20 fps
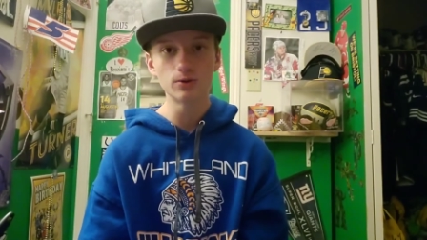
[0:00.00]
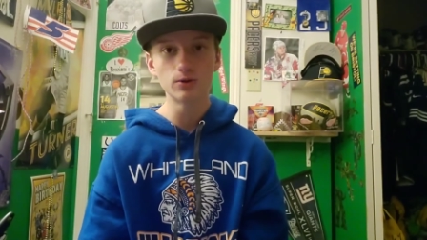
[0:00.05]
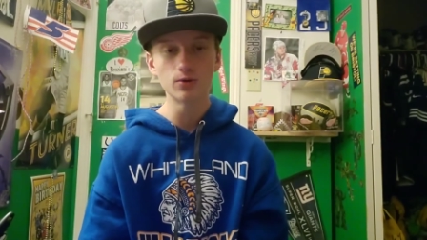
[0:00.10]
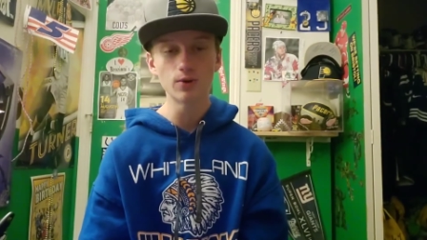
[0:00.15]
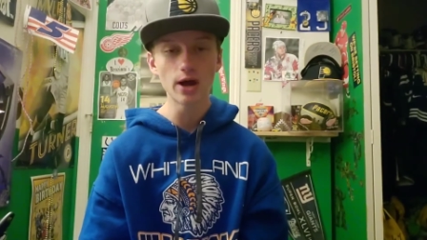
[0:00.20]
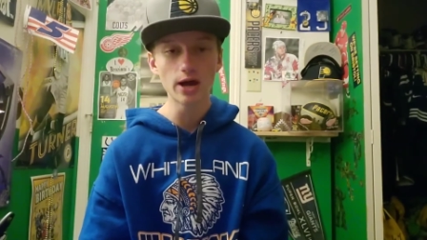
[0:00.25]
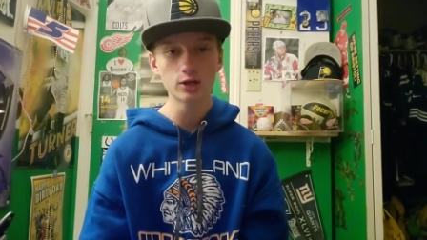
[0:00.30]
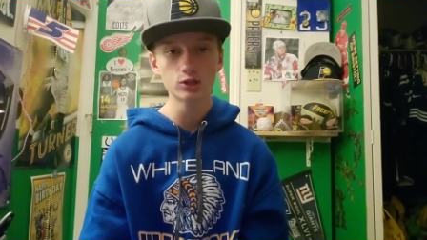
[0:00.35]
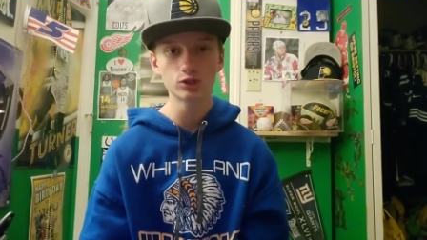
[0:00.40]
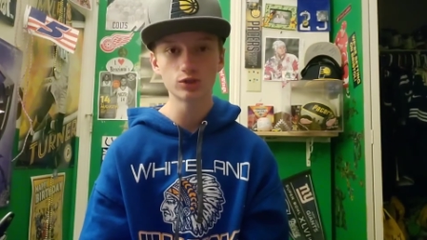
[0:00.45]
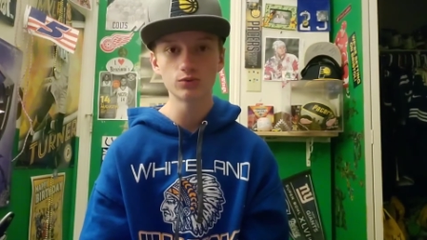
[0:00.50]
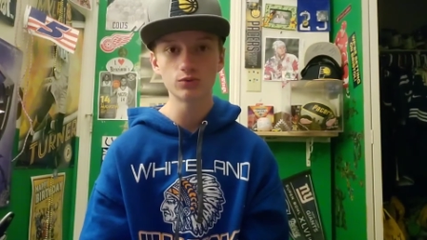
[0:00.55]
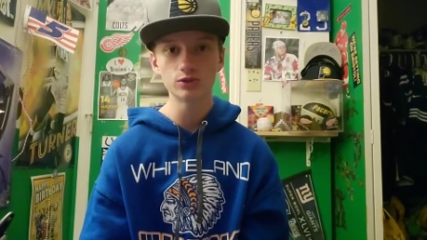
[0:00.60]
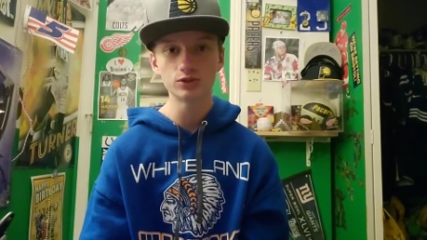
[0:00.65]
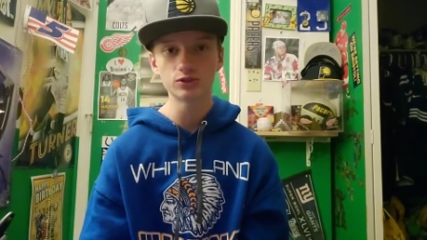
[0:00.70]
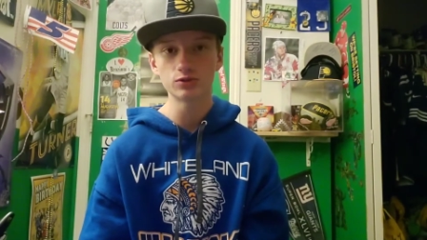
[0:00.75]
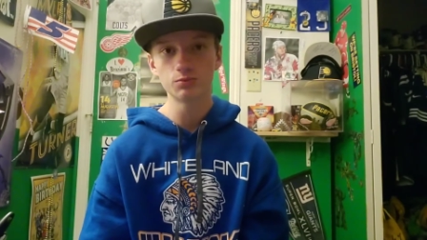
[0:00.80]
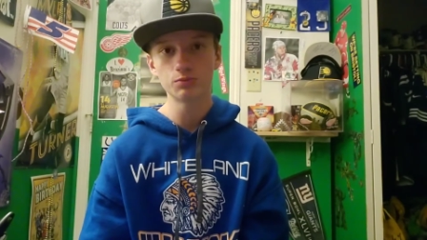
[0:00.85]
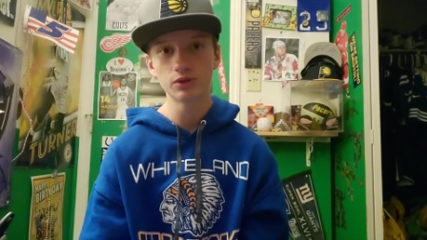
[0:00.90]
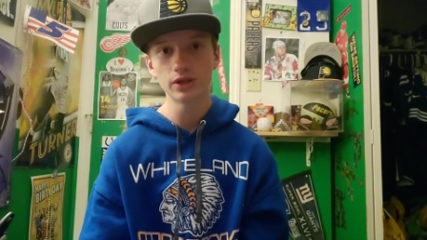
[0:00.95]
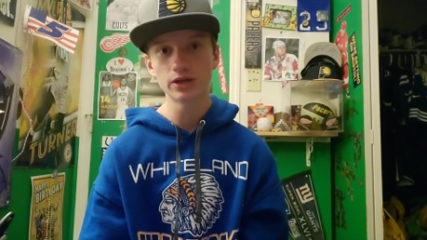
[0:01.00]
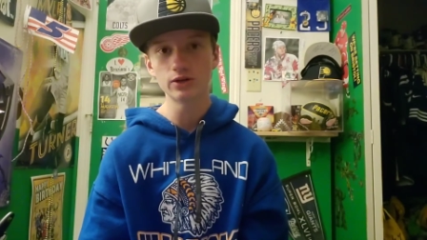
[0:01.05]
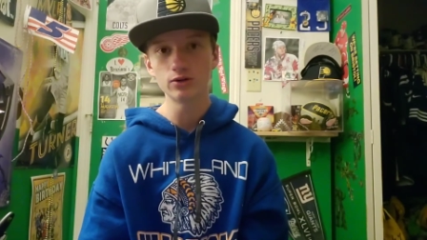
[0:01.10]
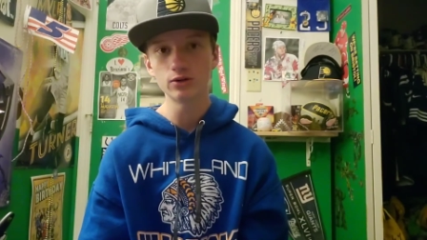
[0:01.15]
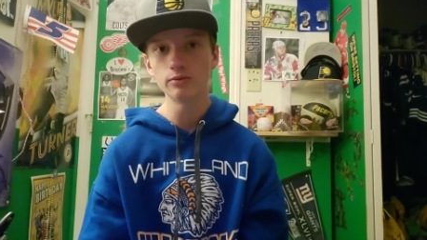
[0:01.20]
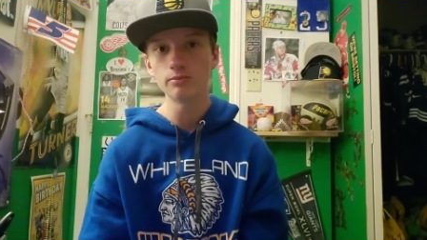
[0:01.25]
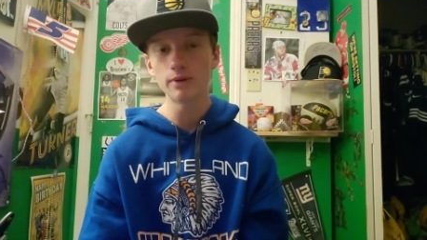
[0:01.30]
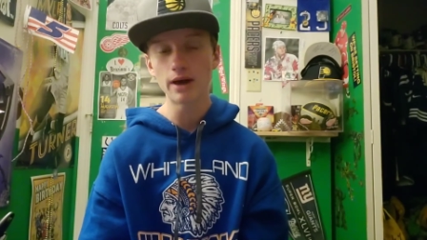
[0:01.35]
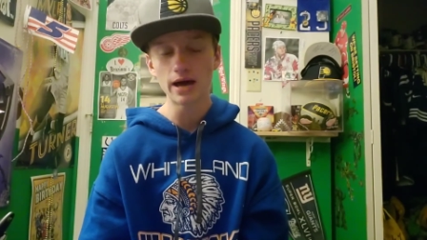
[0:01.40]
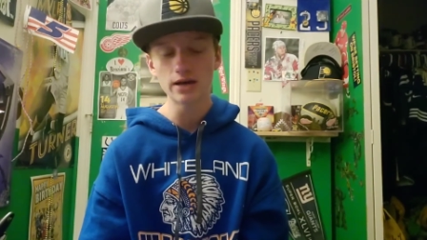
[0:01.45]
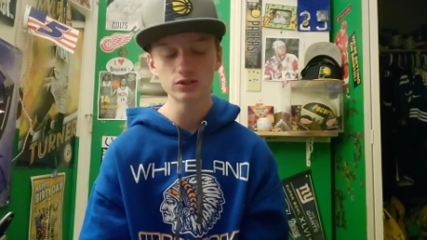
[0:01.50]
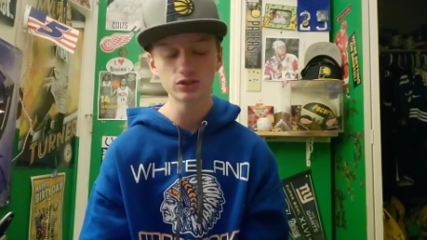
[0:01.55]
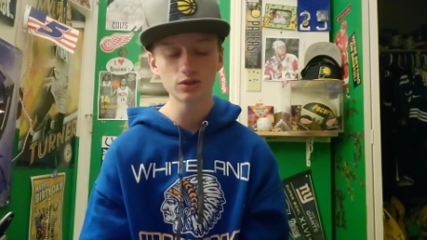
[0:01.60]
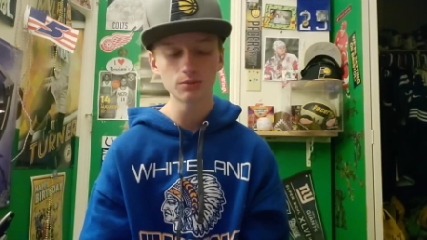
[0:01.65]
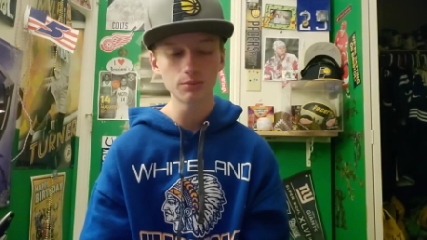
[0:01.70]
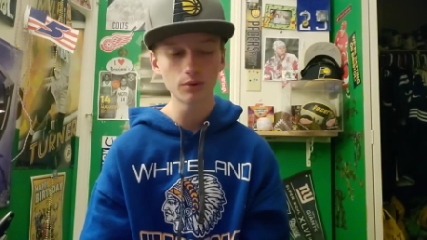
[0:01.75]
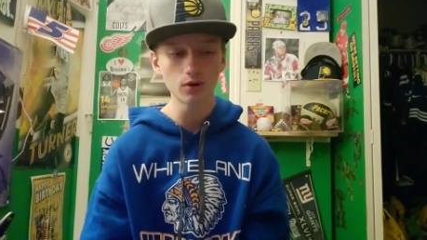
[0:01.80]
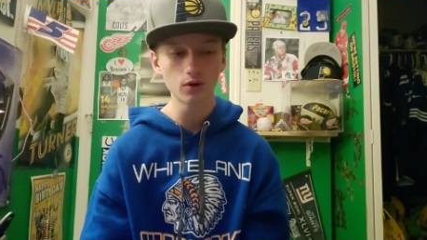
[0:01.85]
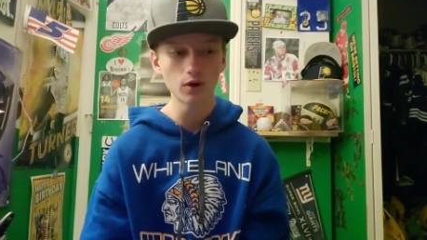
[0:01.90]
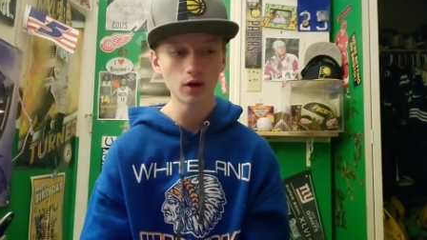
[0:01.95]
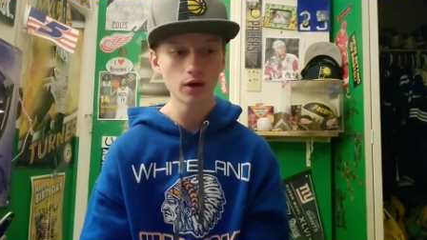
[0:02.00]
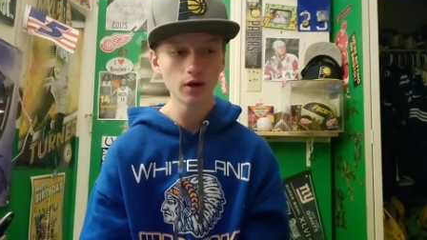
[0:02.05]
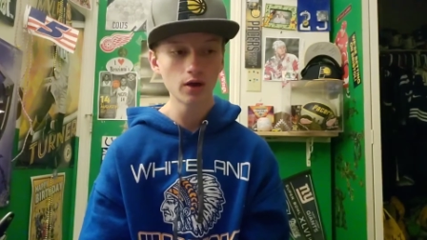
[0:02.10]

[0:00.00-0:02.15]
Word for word: who actually wants to play good basketball